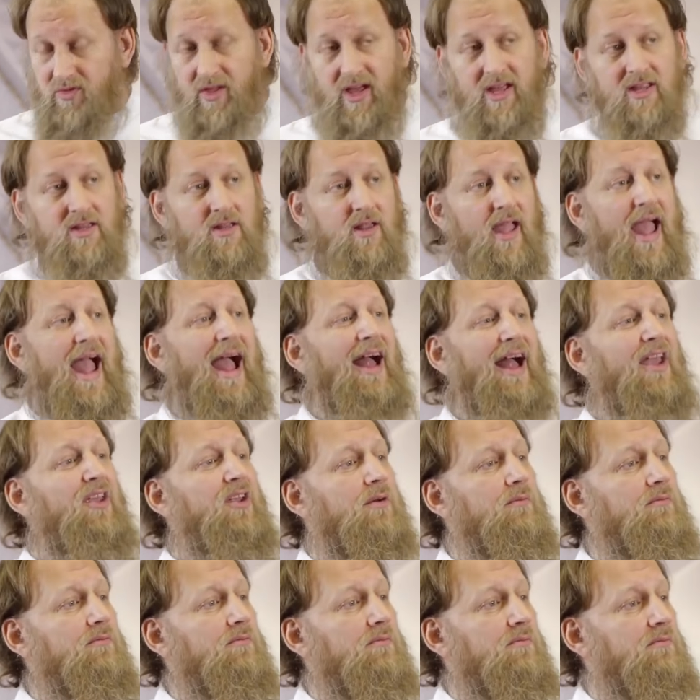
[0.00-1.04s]
then
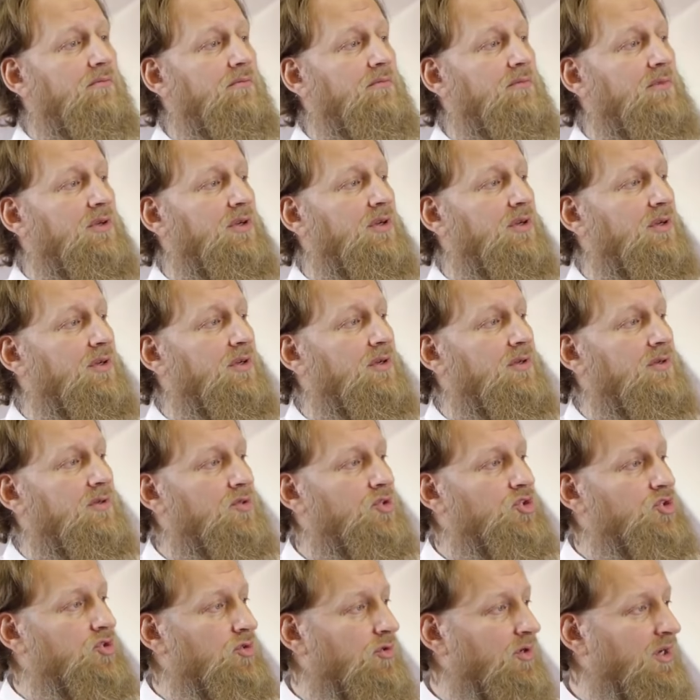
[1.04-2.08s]
Adam
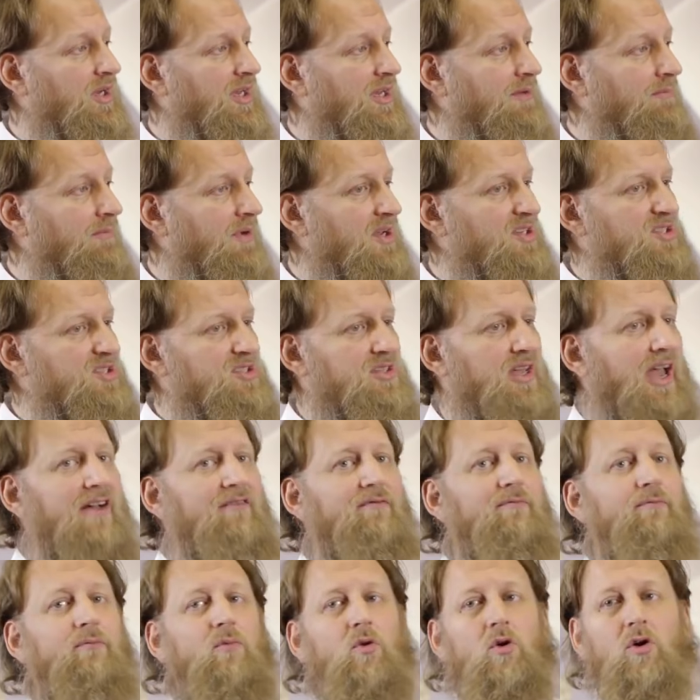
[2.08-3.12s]
surely must
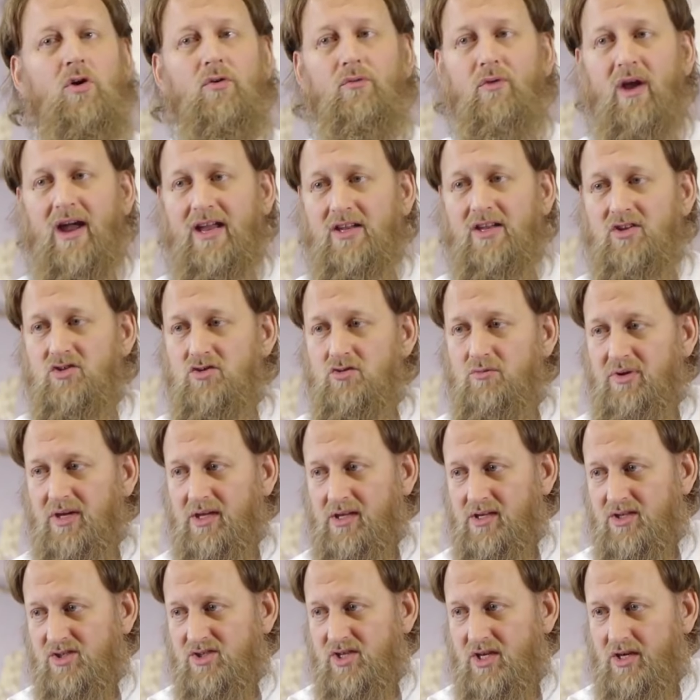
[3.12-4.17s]
have more right to
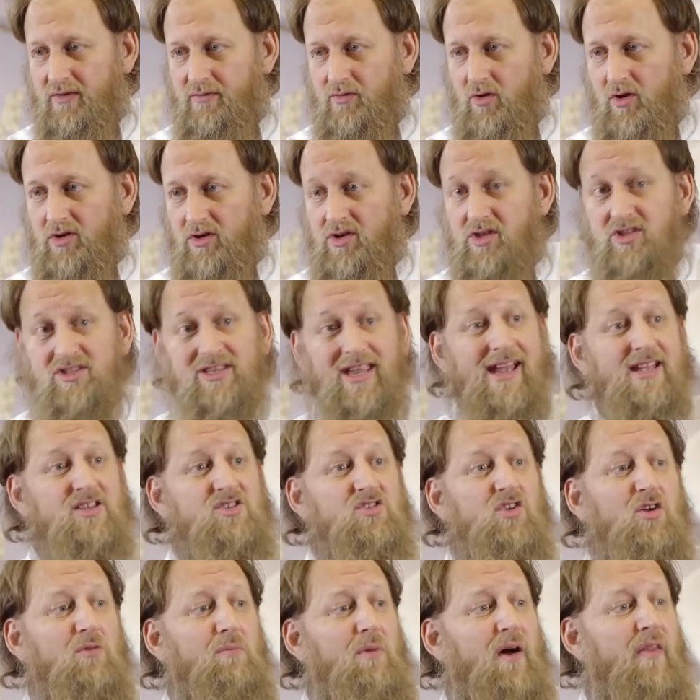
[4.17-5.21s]
being the Son of God because he
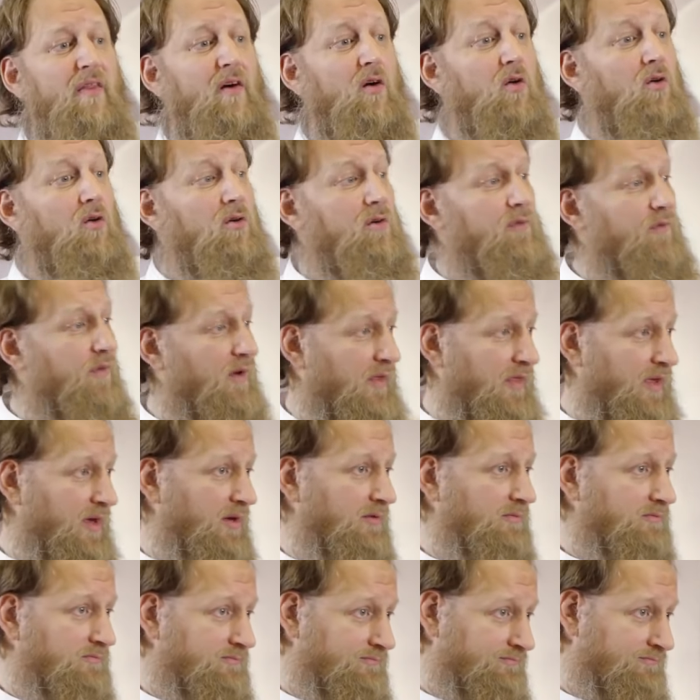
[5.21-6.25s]
has no mother or father.
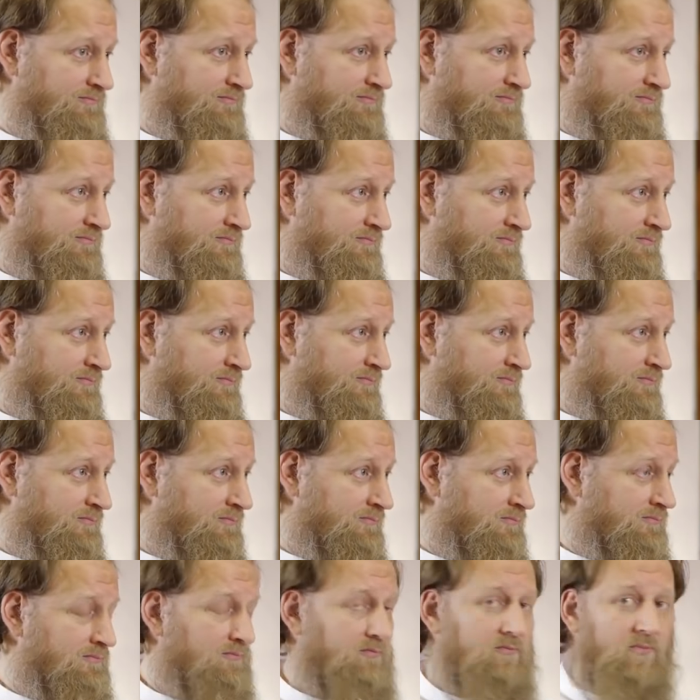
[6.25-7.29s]

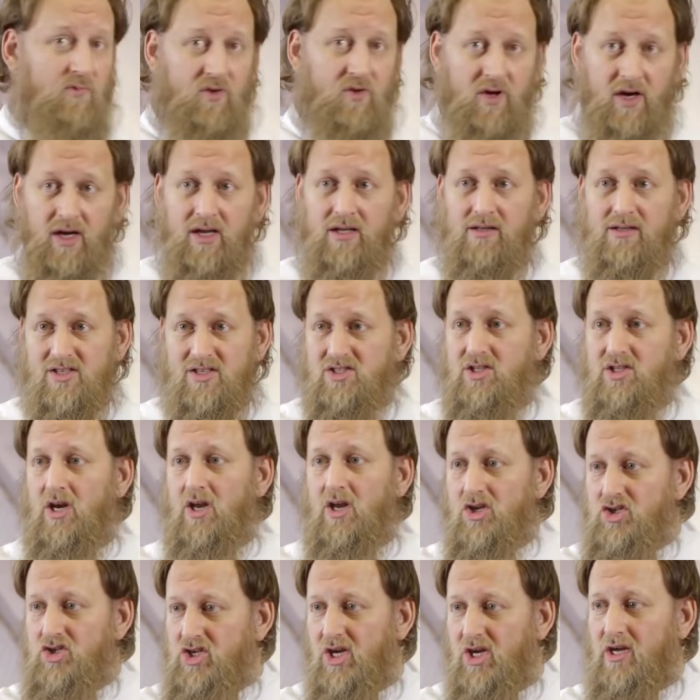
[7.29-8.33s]
Right? That's the
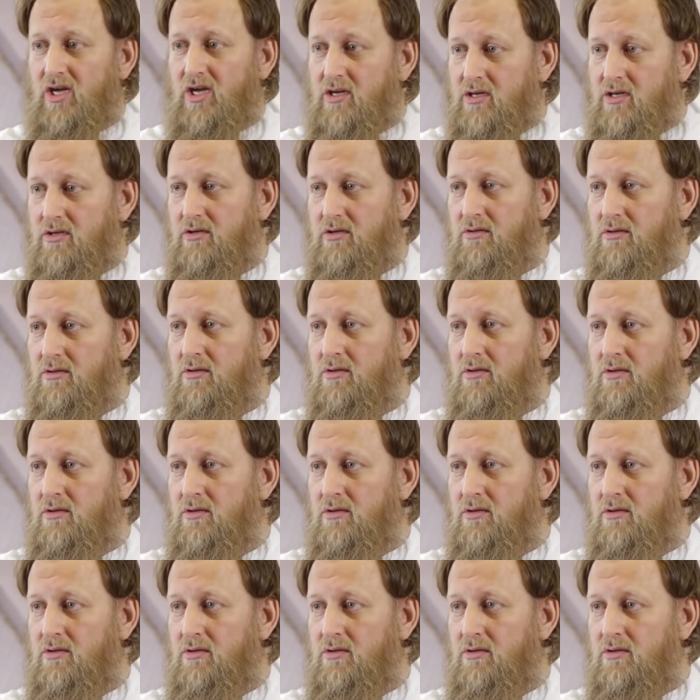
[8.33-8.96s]
logic.